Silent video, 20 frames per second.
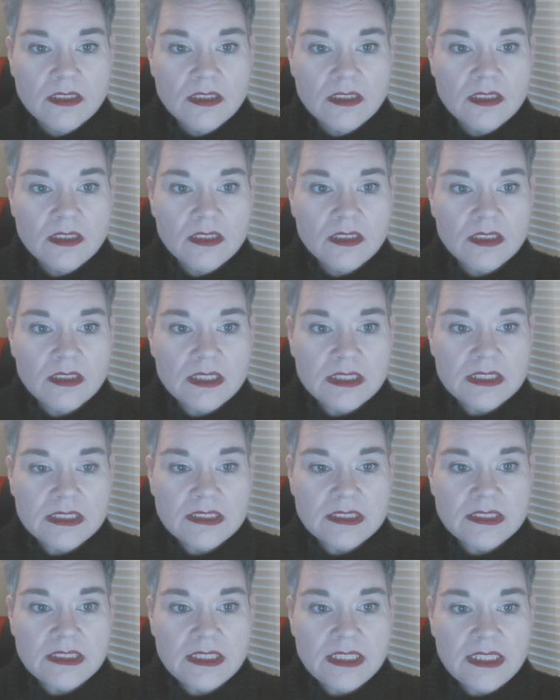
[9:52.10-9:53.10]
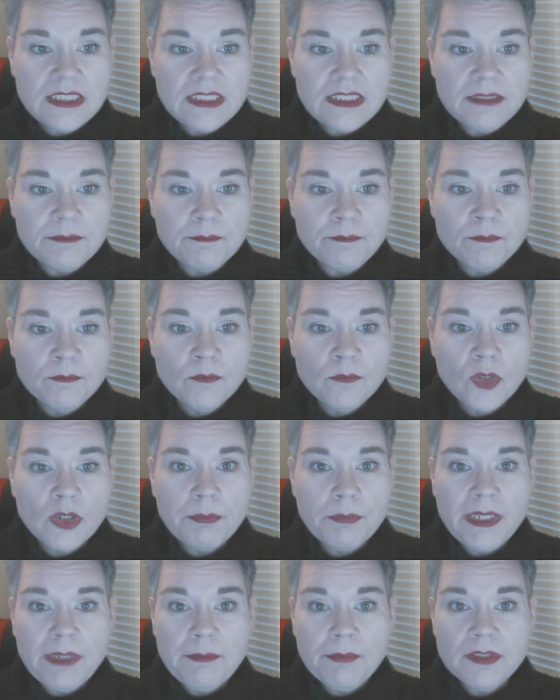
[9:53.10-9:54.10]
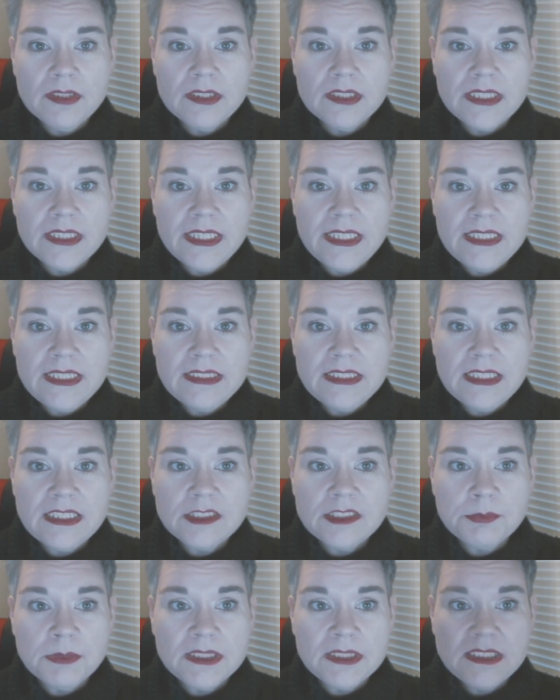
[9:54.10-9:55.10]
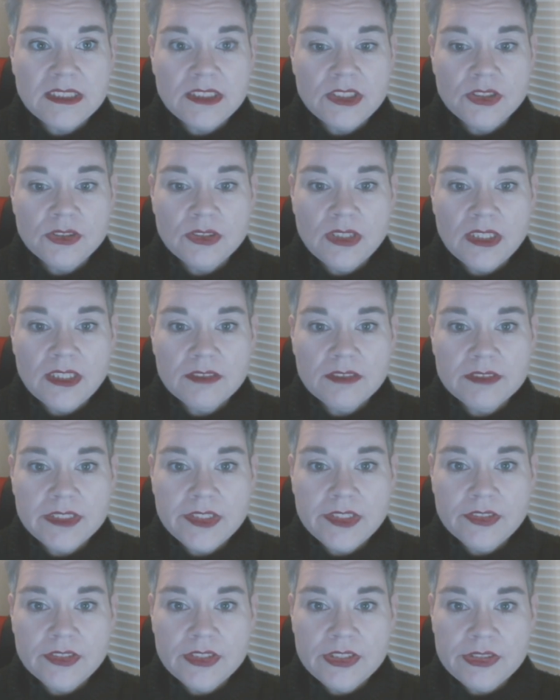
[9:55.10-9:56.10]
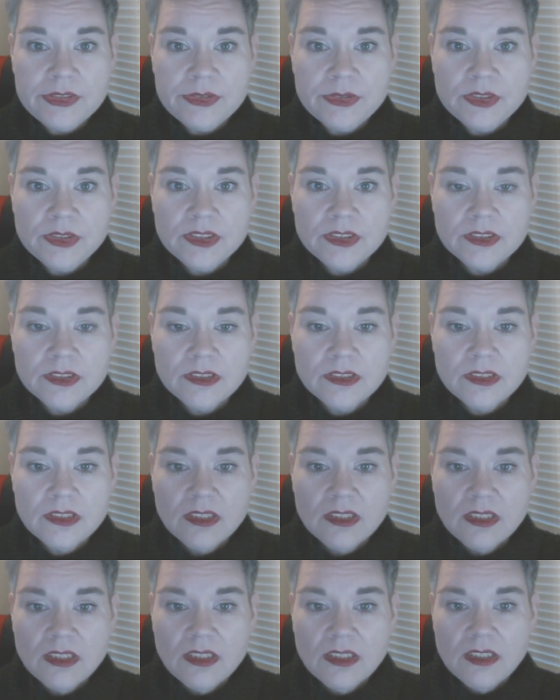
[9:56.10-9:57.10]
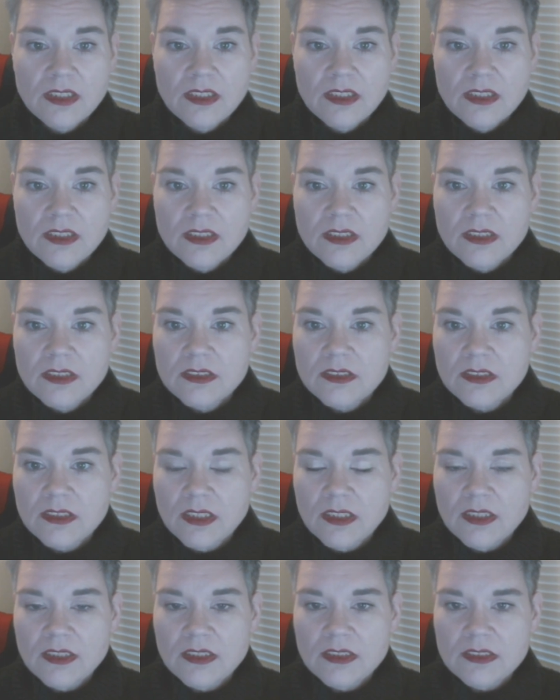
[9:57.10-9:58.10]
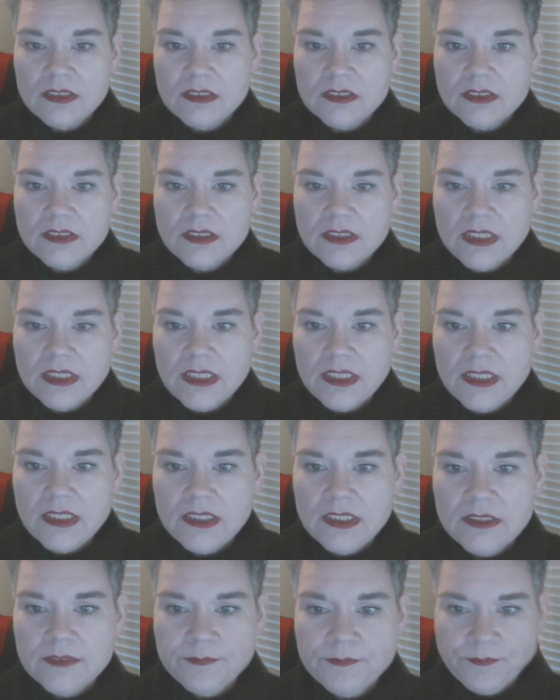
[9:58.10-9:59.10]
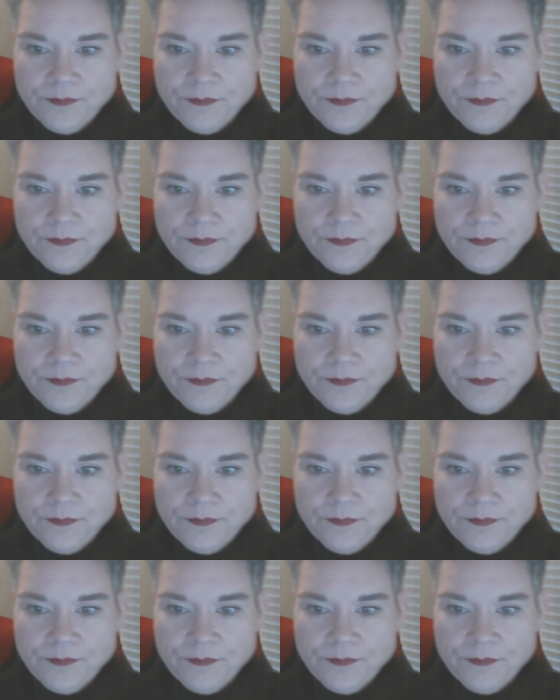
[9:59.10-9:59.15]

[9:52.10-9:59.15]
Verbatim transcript: Uh, let's see. More people are getting desperate to uh, recruit. Uh, let's see.